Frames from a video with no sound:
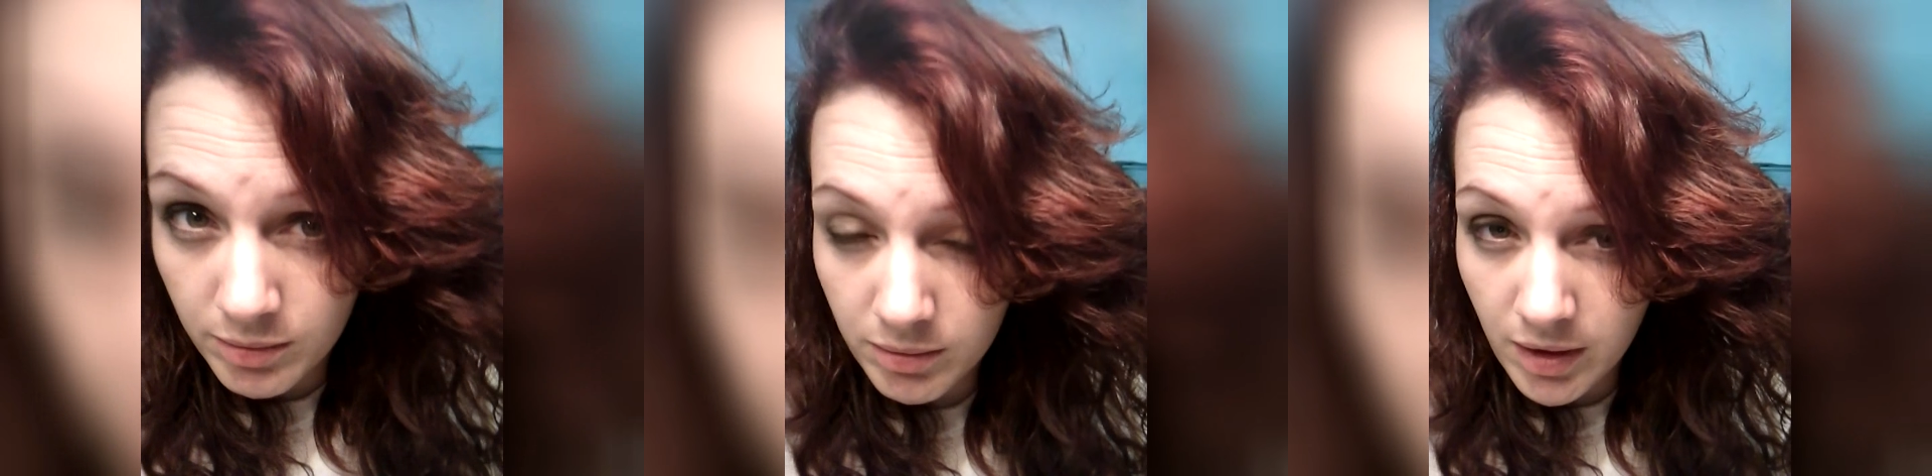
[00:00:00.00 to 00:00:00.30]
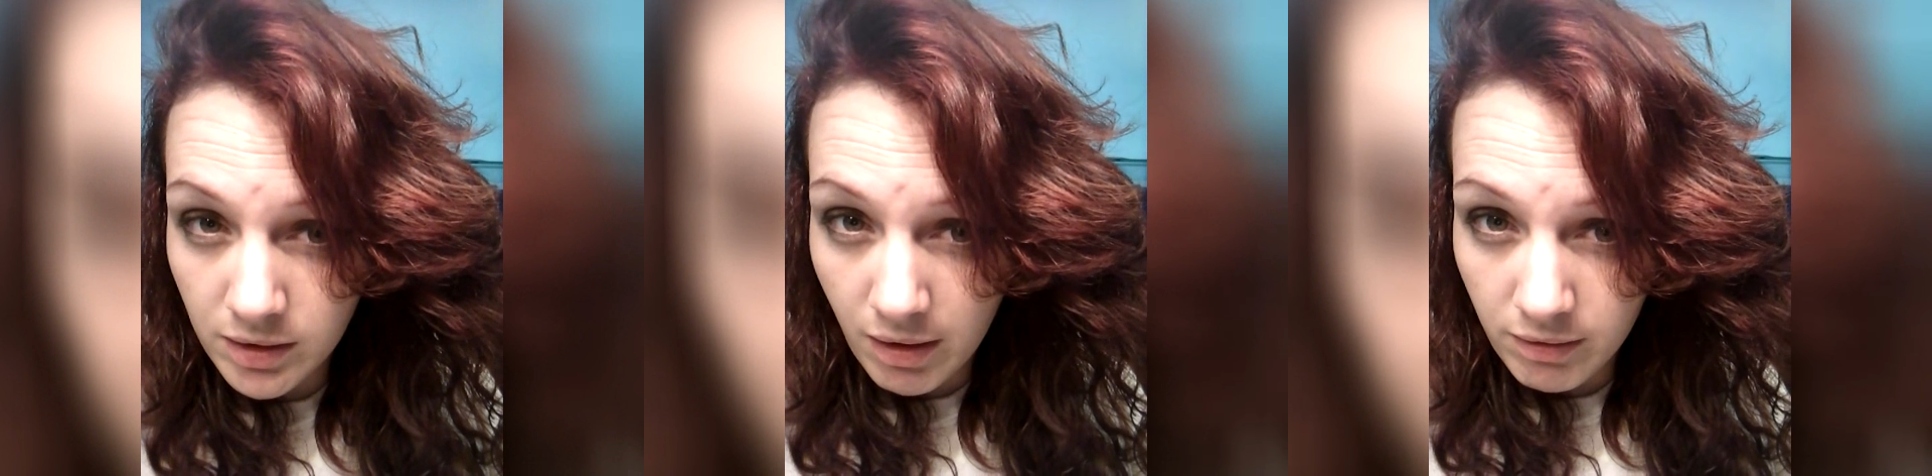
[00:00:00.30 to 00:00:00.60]
I'm
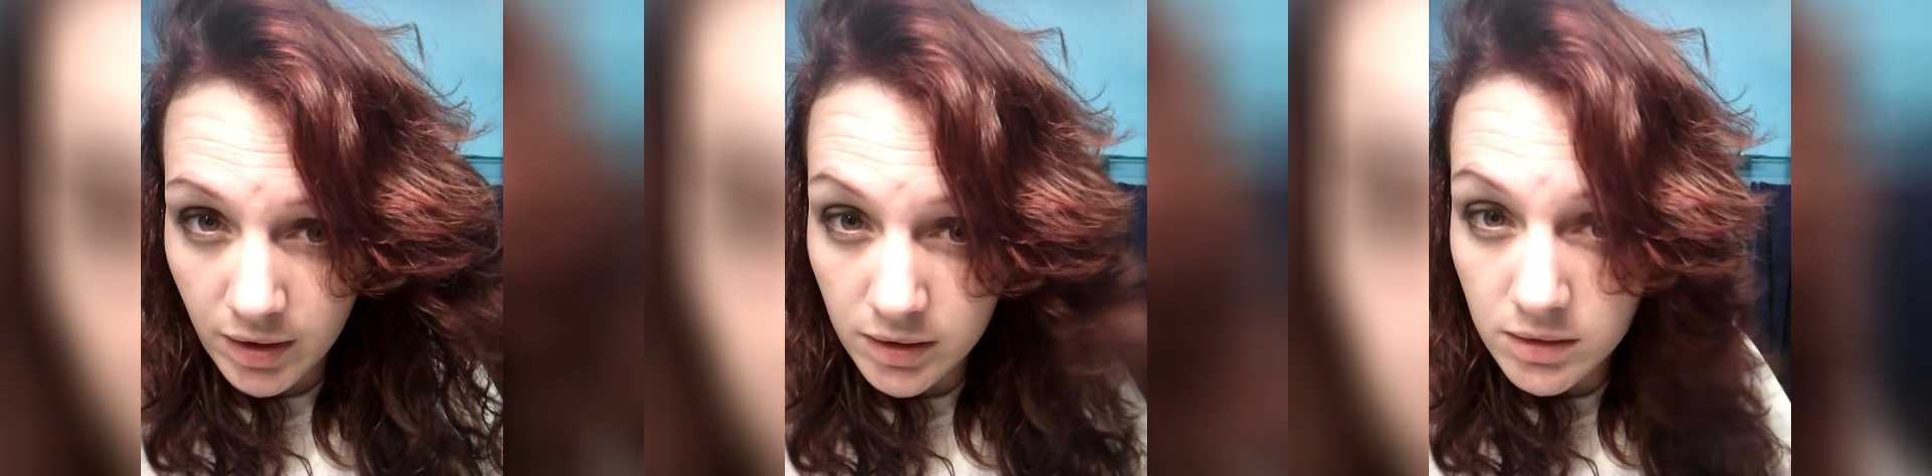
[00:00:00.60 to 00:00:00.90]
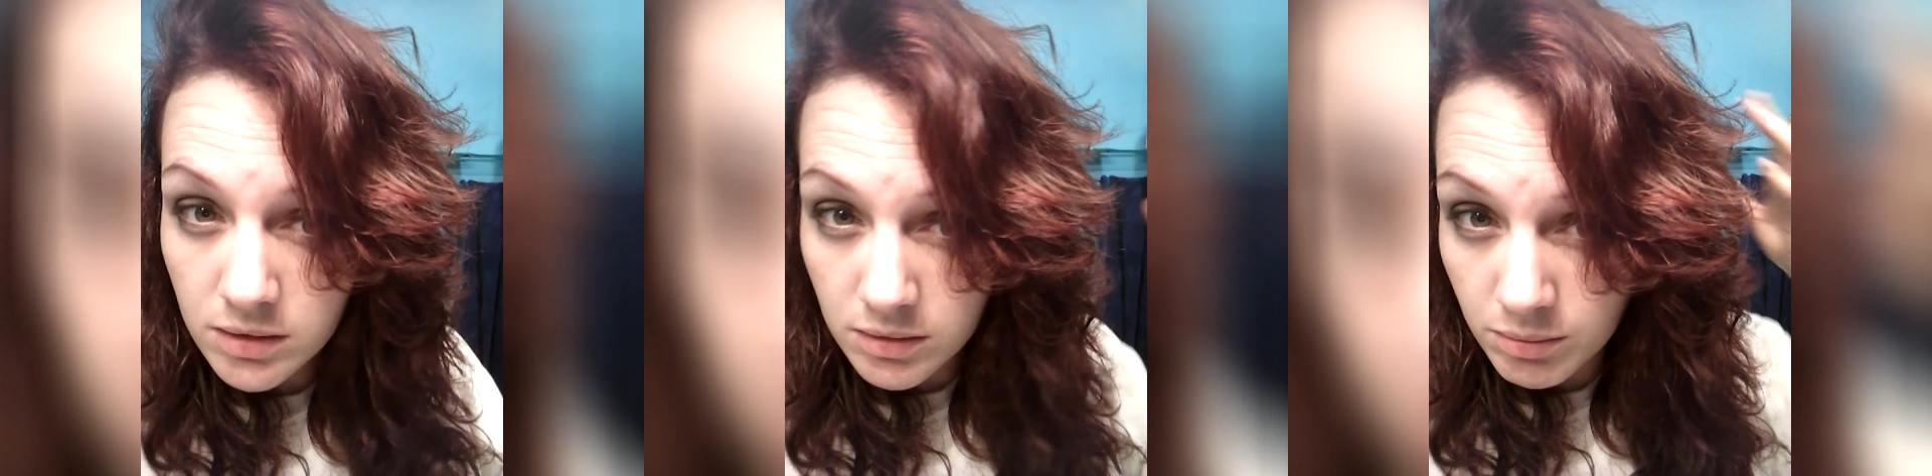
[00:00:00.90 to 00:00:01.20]
not that red,
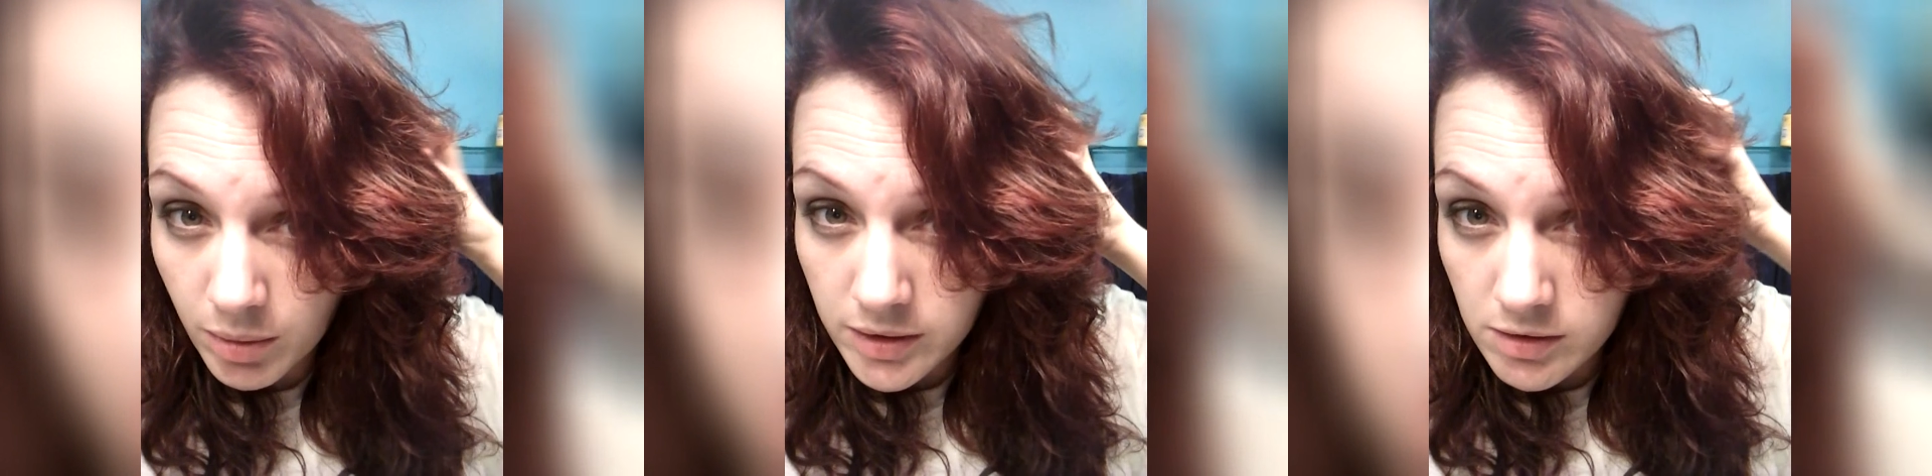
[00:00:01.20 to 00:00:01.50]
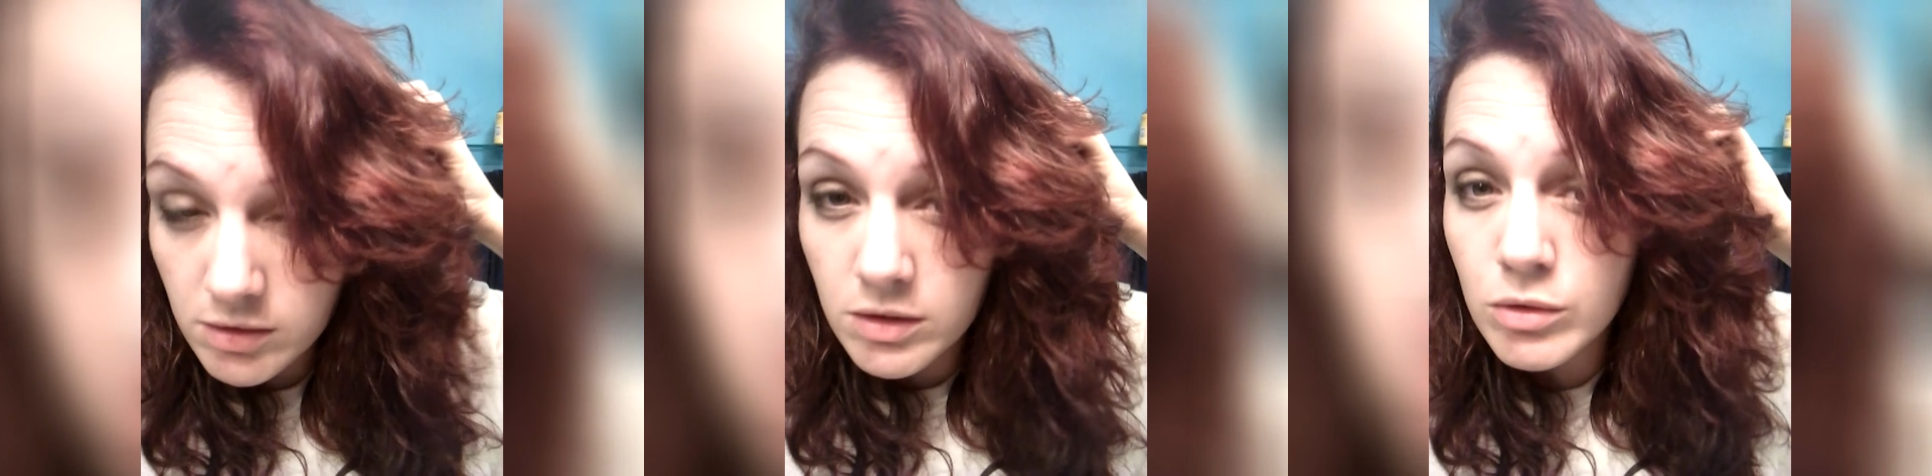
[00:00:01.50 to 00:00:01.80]
but
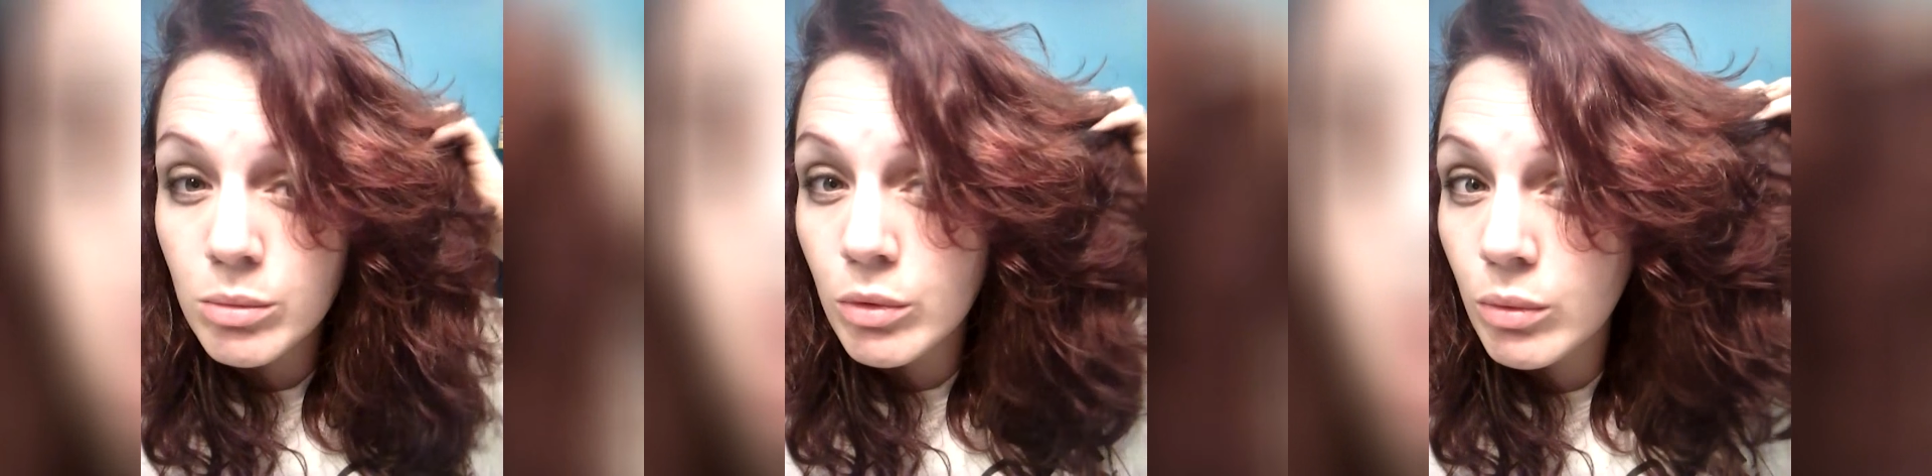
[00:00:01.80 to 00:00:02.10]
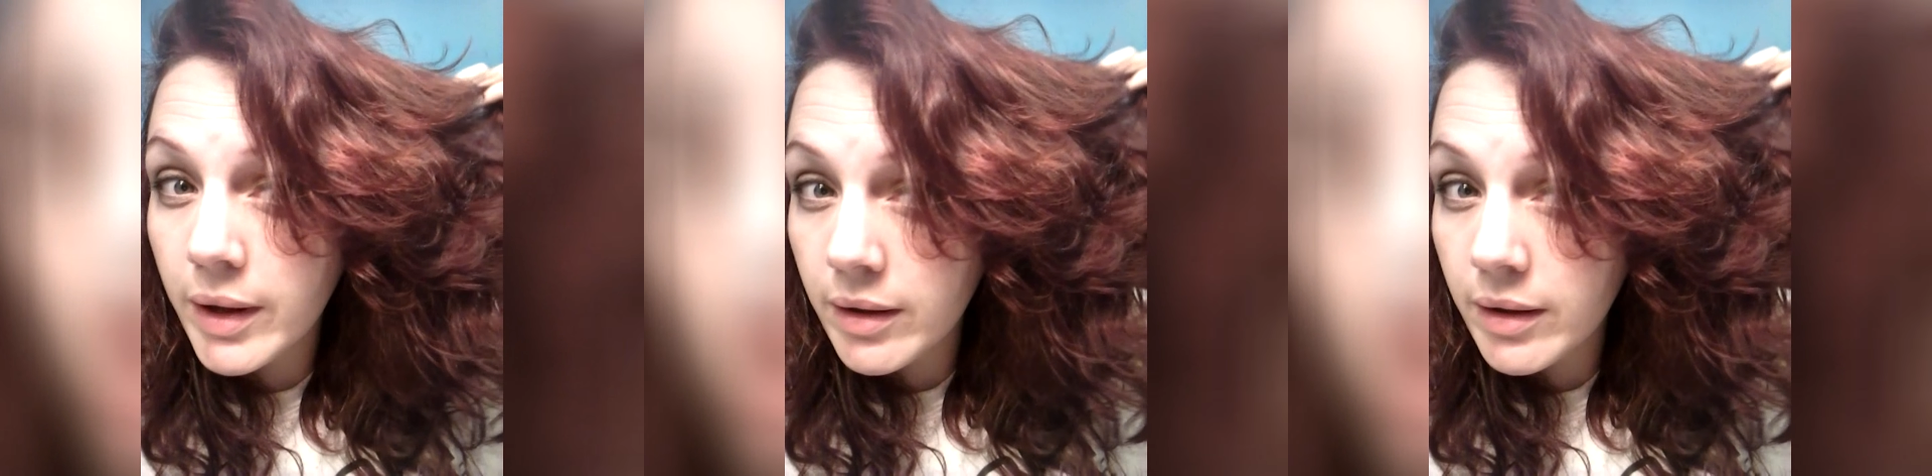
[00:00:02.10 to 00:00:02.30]
this is the normal